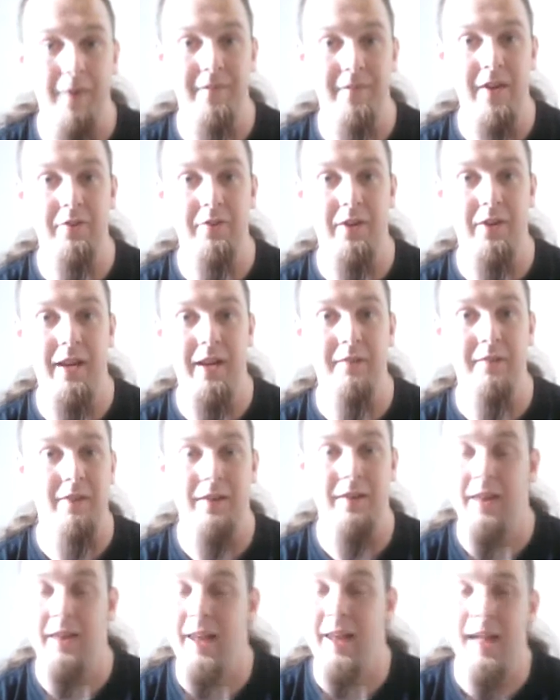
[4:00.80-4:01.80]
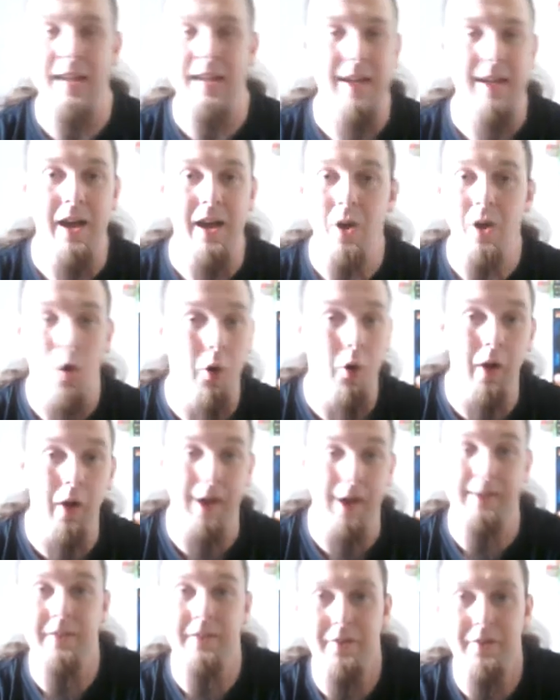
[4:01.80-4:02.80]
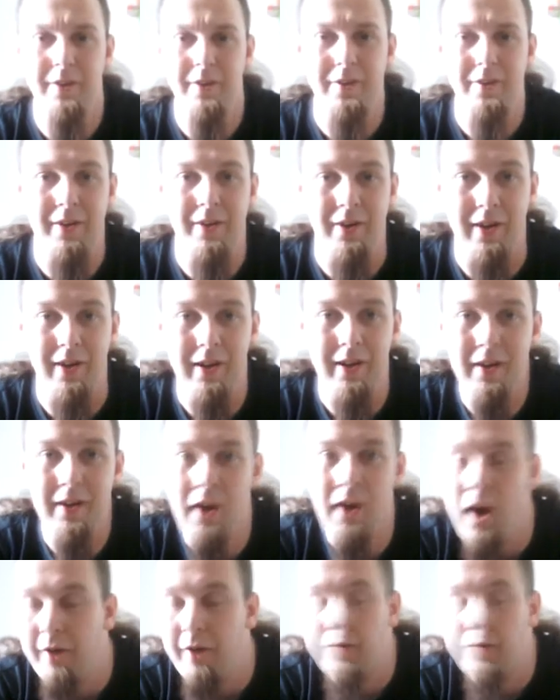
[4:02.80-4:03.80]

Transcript: favourite games of today or any other era. I've